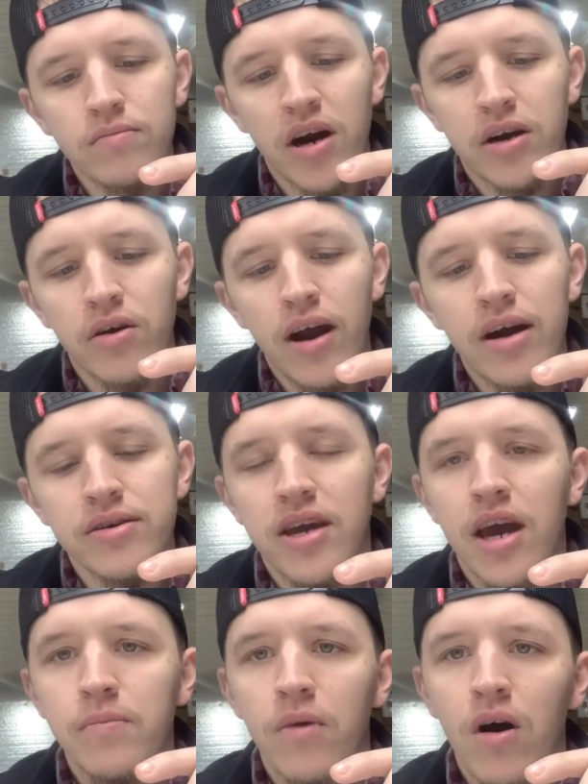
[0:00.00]
My crown
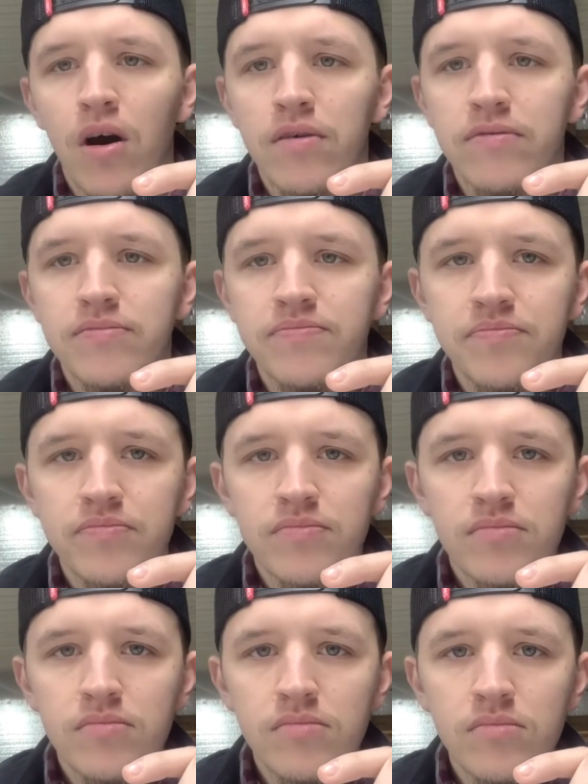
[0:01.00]
came off.
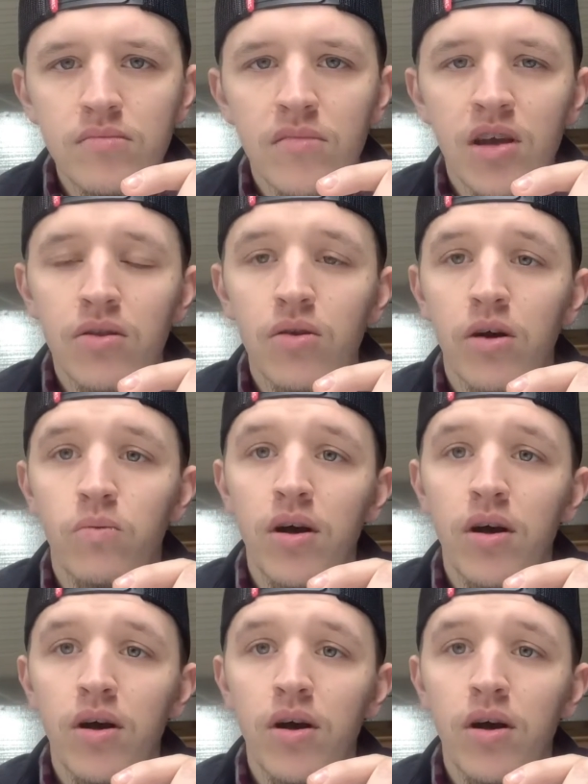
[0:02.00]
Like,